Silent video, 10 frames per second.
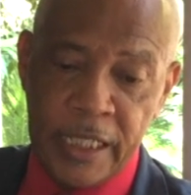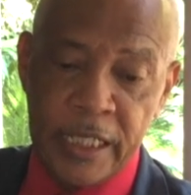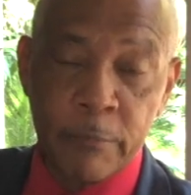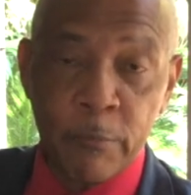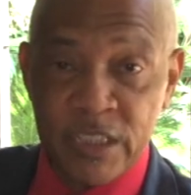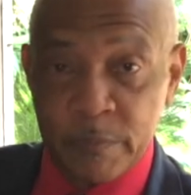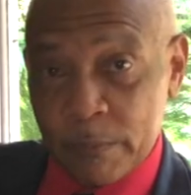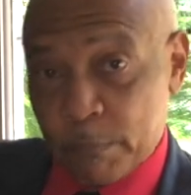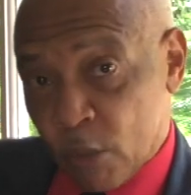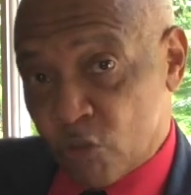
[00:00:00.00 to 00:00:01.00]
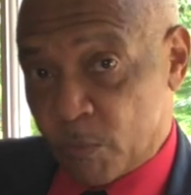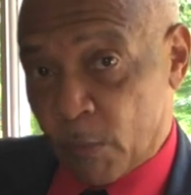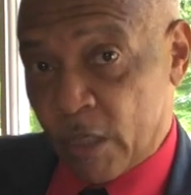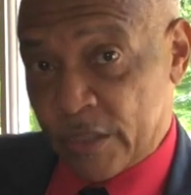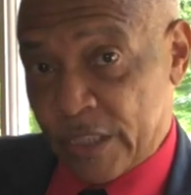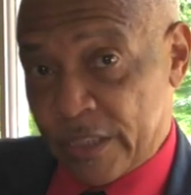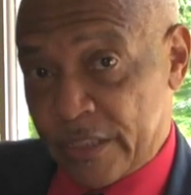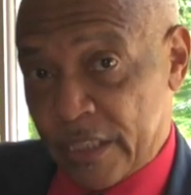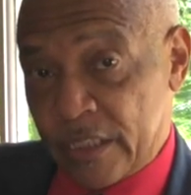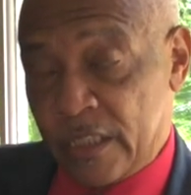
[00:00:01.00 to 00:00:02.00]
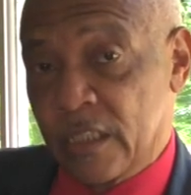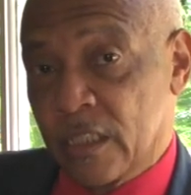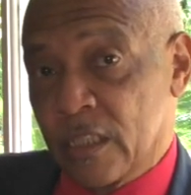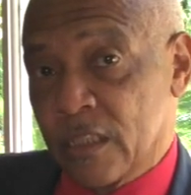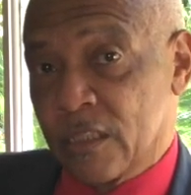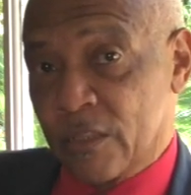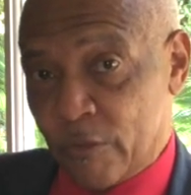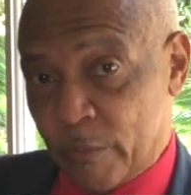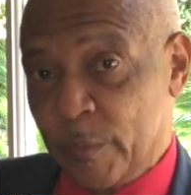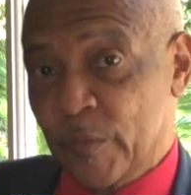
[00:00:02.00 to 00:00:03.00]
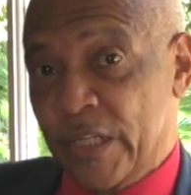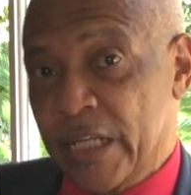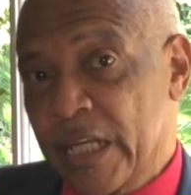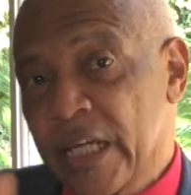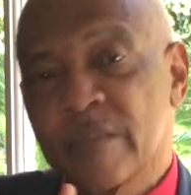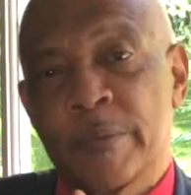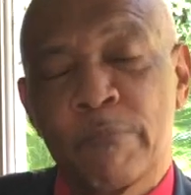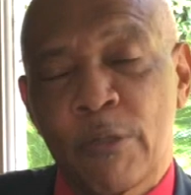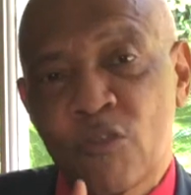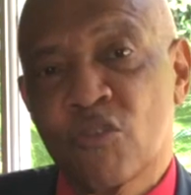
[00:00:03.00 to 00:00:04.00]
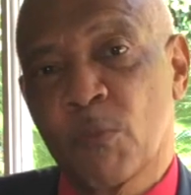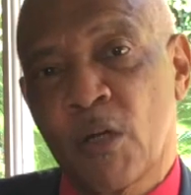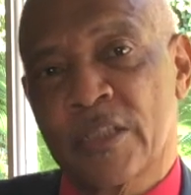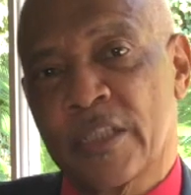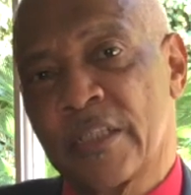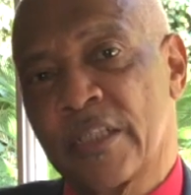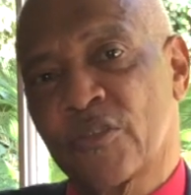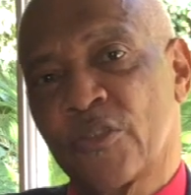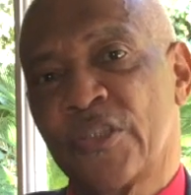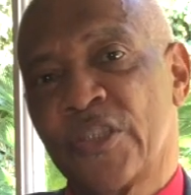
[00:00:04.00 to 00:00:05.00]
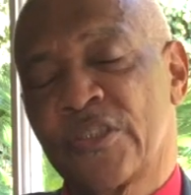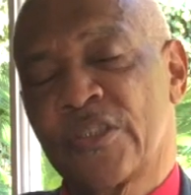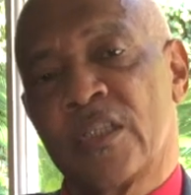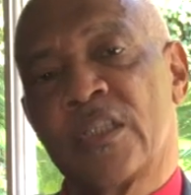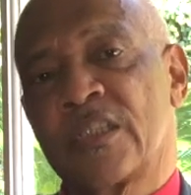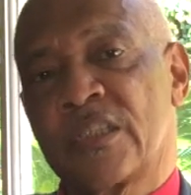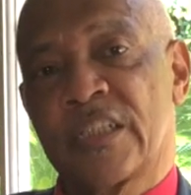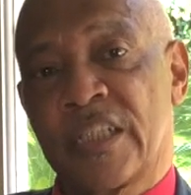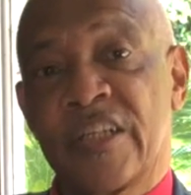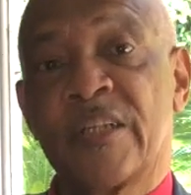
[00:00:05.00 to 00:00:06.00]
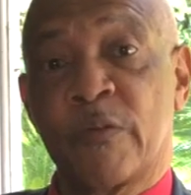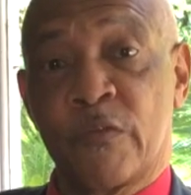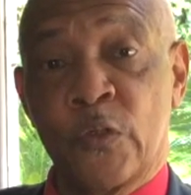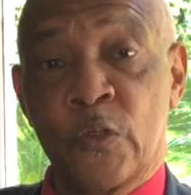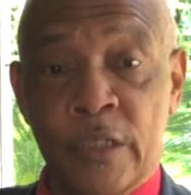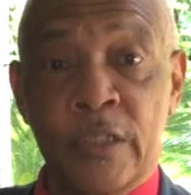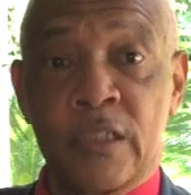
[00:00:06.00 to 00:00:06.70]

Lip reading: It must be postmarked that day. Remember that? It has to be postmarked that day, so you need to send it in before.